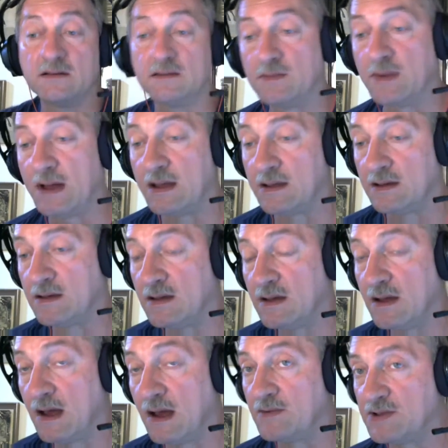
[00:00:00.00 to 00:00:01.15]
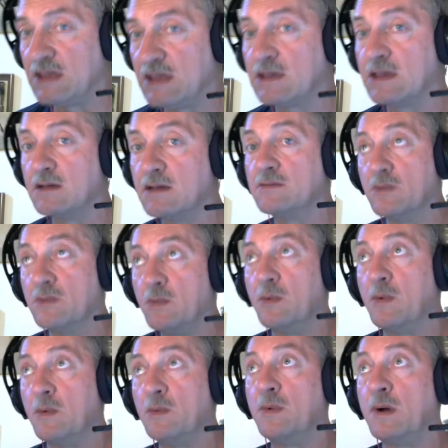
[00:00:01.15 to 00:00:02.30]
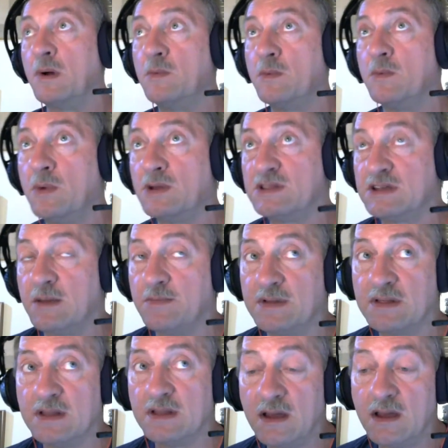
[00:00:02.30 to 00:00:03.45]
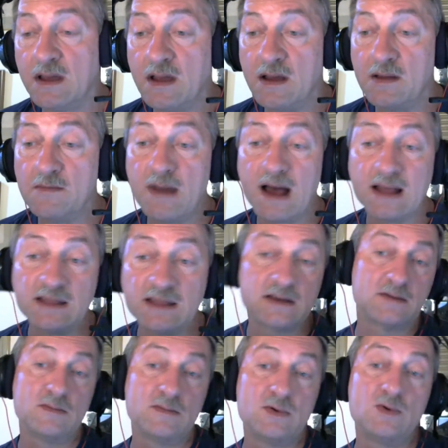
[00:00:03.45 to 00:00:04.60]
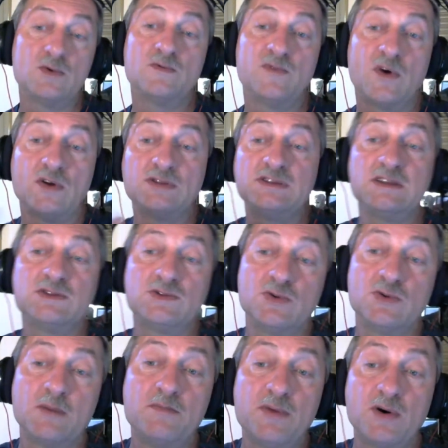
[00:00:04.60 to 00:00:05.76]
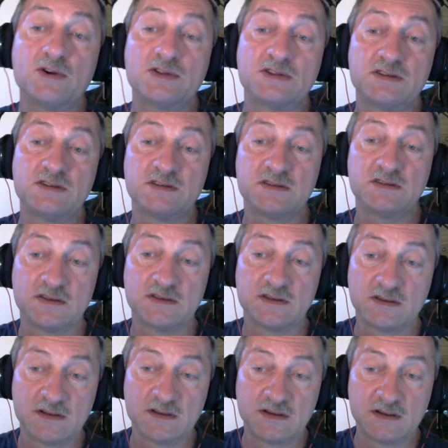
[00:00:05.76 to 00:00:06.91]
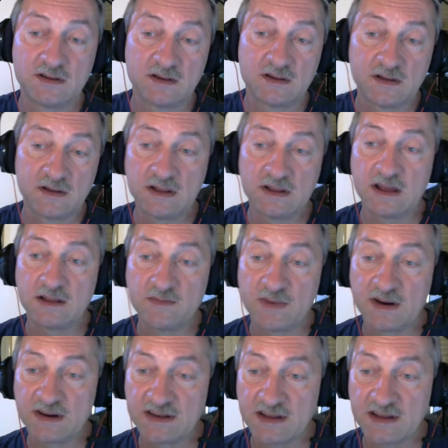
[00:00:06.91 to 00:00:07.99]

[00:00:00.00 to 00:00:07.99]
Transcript: Why? I was thinking, what happened? Mother Moon wanted to abort that person,